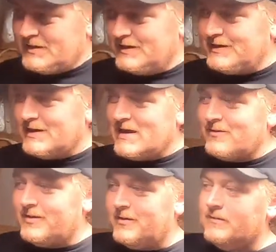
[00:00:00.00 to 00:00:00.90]
can get
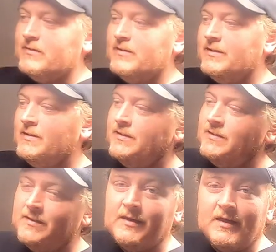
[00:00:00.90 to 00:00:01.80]
out there
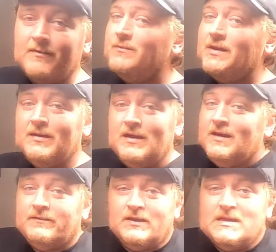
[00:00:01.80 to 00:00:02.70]
and, and
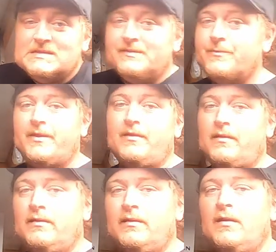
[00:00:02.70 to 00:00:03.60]
hit the easy button.
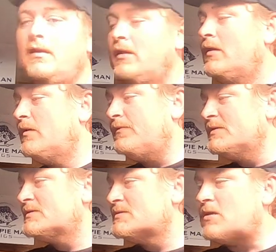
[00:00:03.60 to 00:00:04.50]

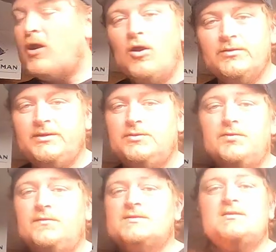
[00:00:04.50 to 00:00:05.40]
This is all you
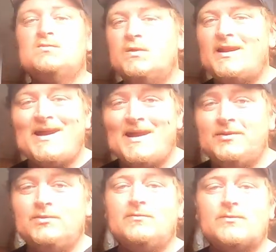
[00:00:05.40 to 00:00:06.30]
do. This is what I
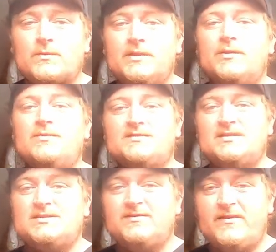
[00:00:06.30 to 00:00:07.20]
do three hundred
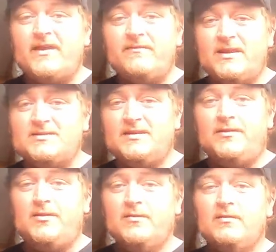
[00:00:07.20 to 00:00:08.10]
sixty-five days a
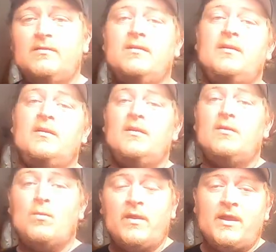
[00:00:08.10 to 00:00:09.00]
year
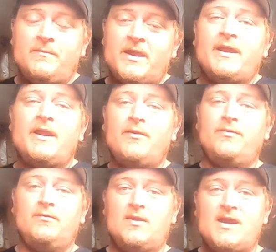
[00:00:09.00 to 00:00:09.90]
when I'm not out
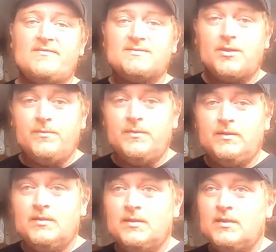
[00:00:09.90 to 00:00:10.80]
there live
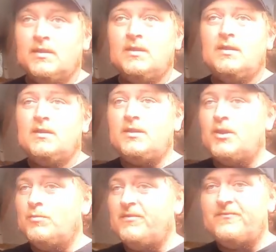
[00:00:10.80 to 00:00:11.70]
scoping. You
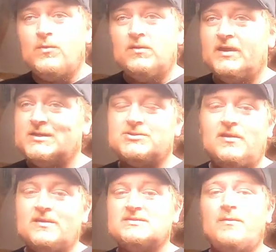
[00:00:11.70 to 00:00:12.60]
know, before
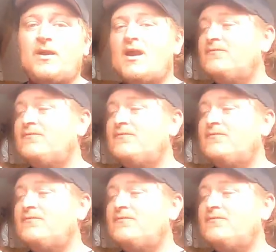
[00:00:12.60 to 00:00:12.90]
electronics, I mean,